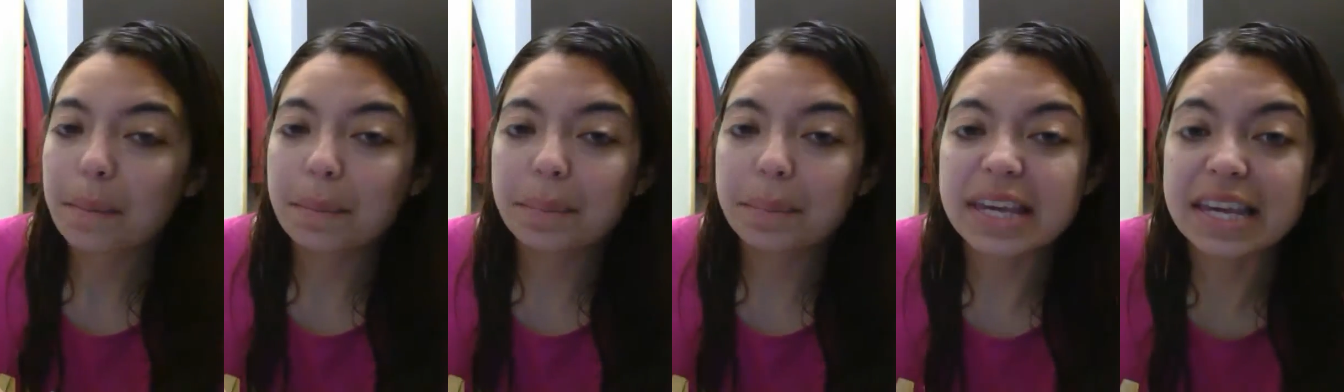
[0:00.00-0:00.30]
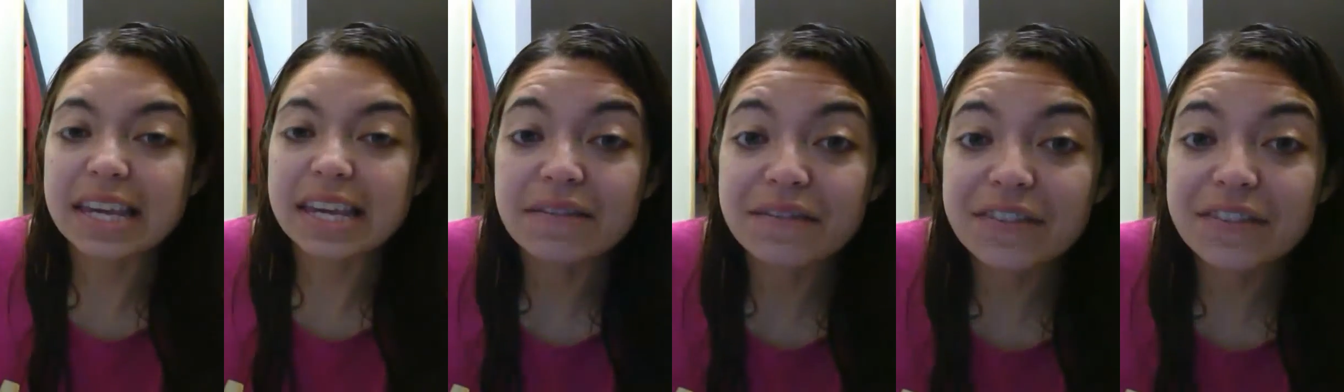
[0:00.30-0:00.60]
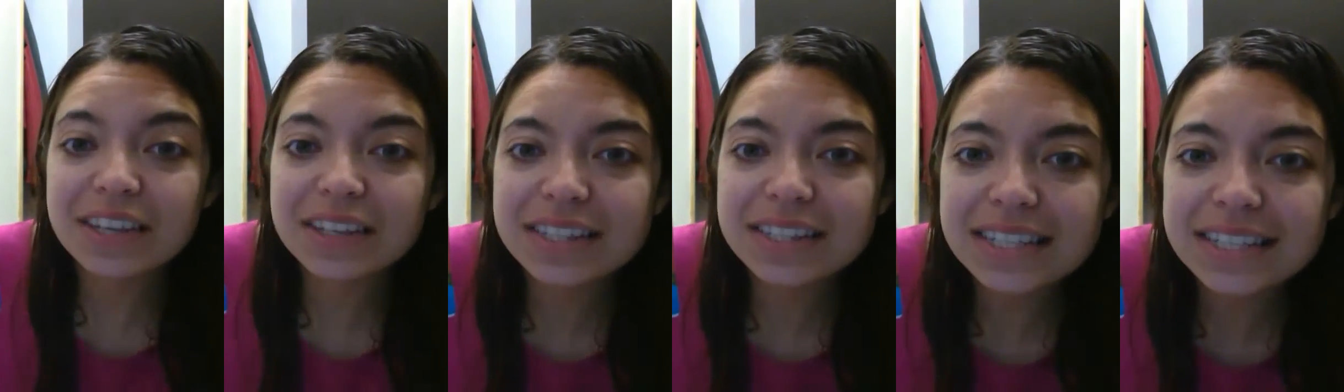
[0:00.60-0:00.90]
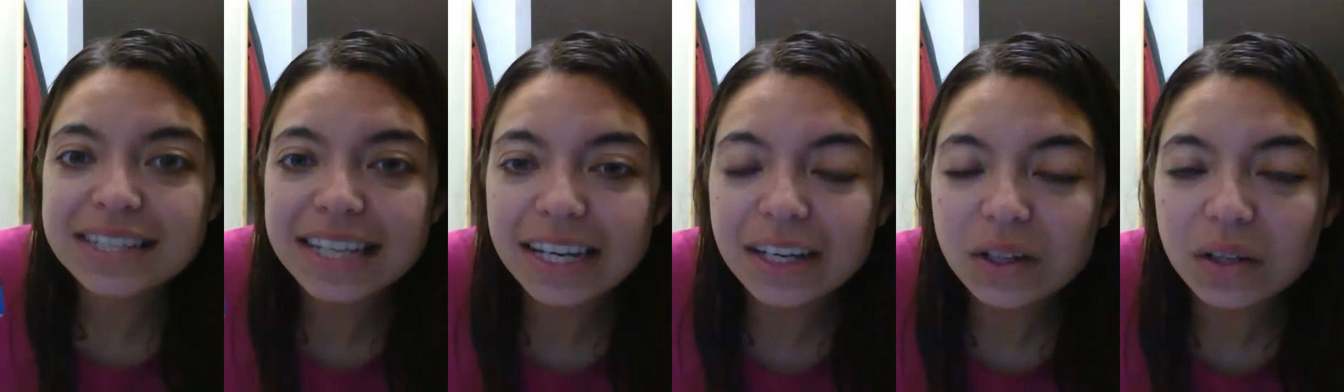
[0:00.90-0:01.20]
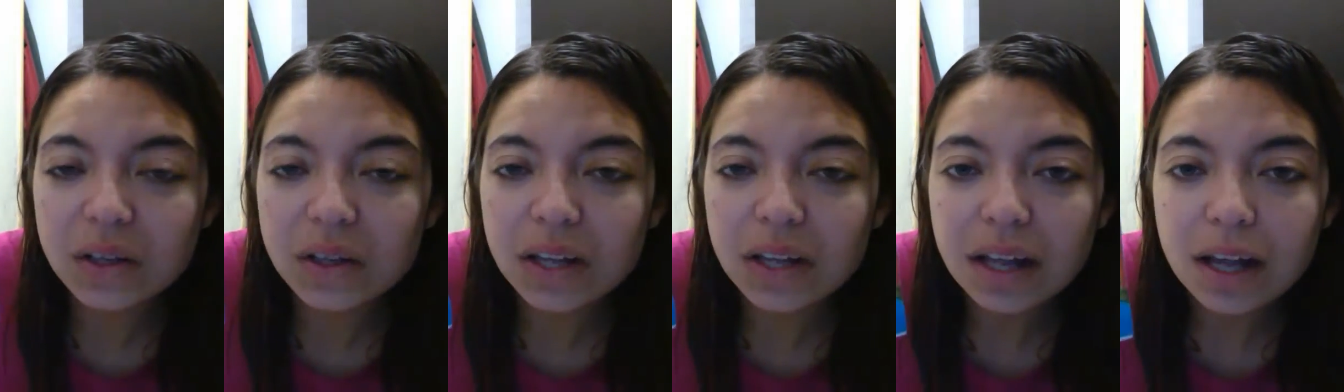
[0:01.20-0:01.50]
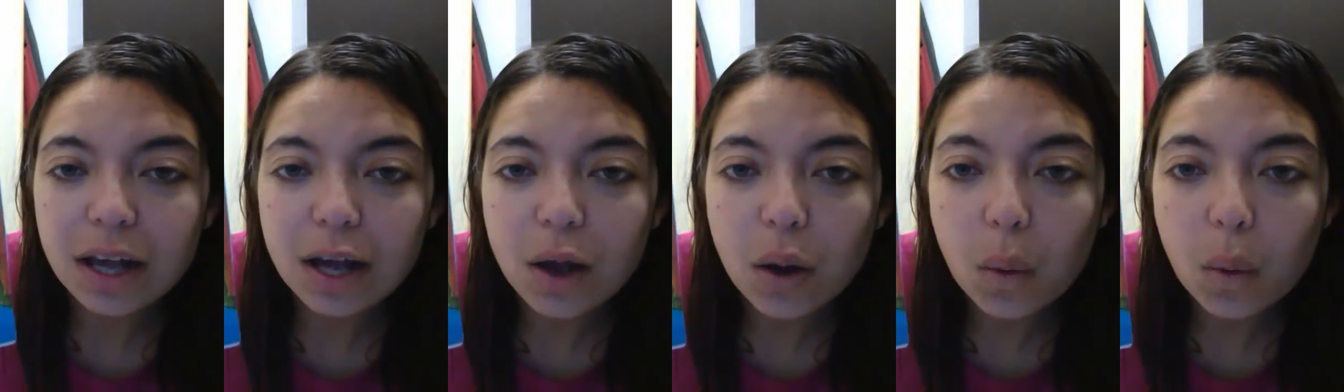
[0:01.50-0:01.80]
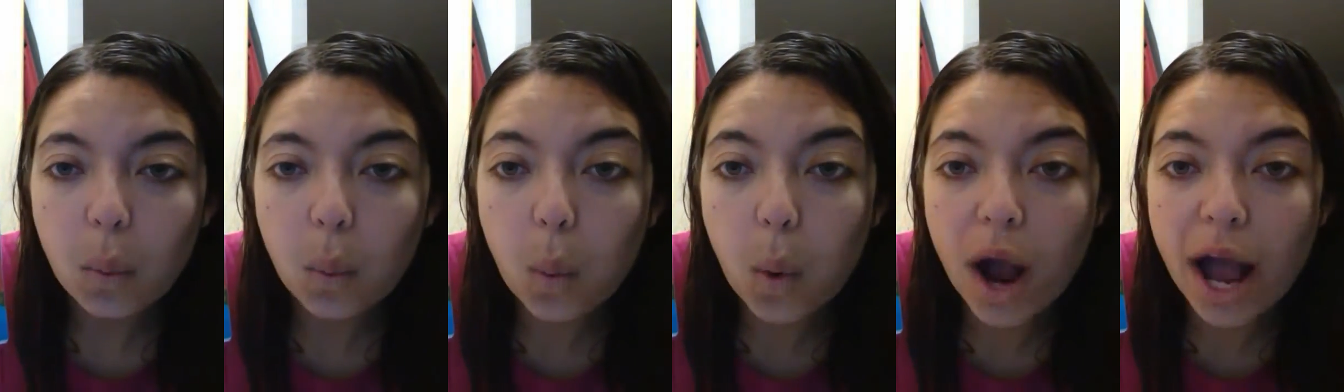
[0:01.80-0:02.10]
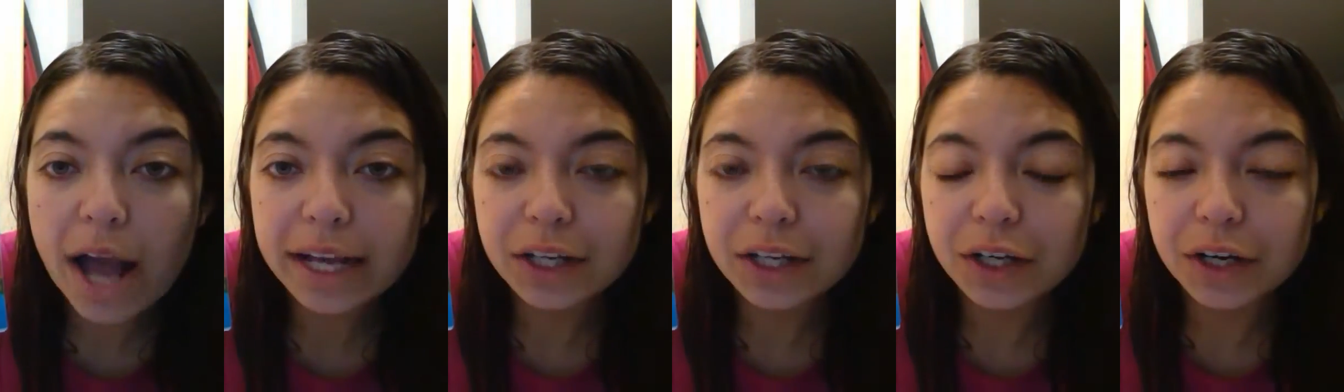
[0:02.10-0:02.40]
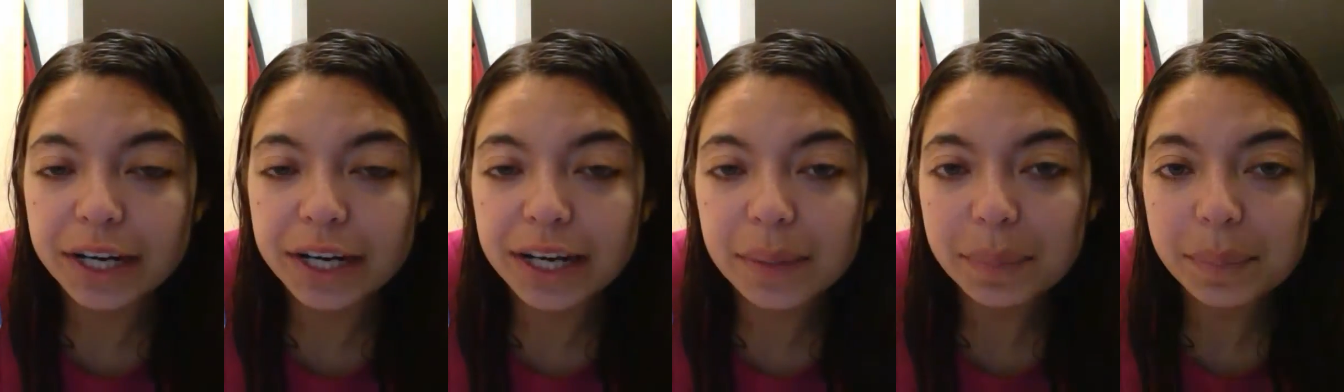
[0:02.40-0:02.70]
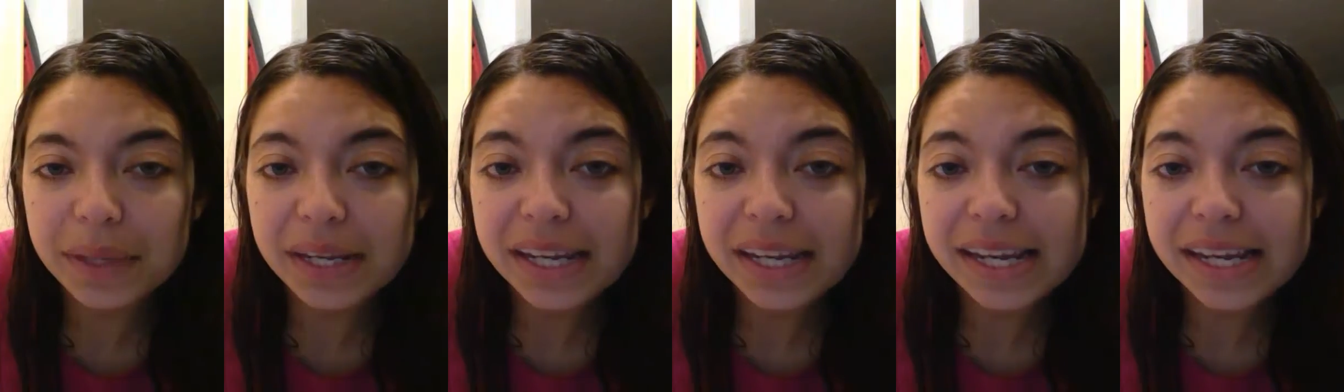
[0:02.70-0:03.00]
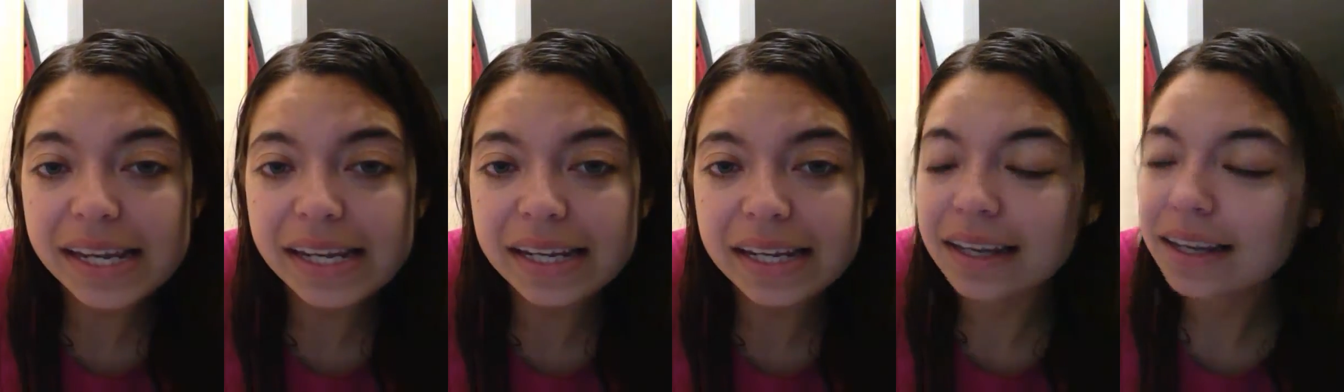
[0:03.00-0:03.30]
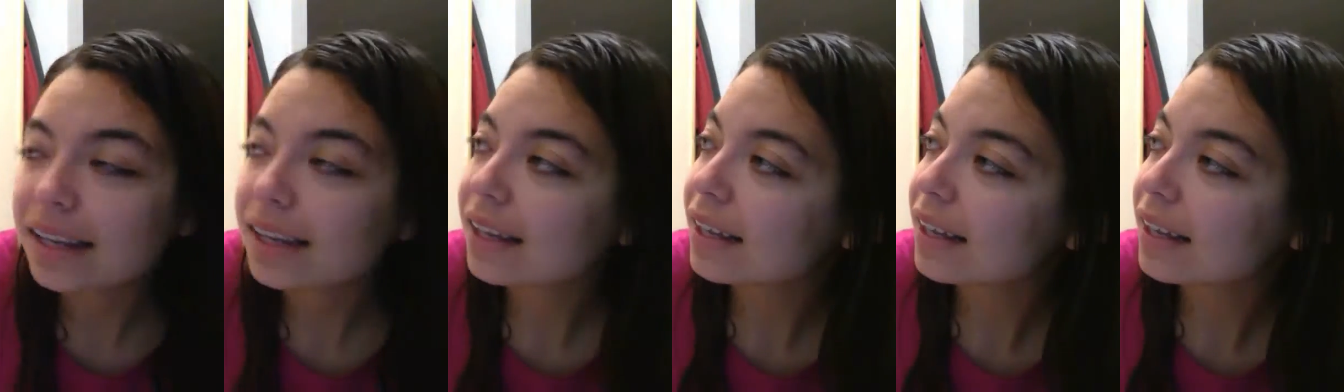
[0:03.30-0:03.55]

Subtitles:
Pete feels a tickle. What could it be?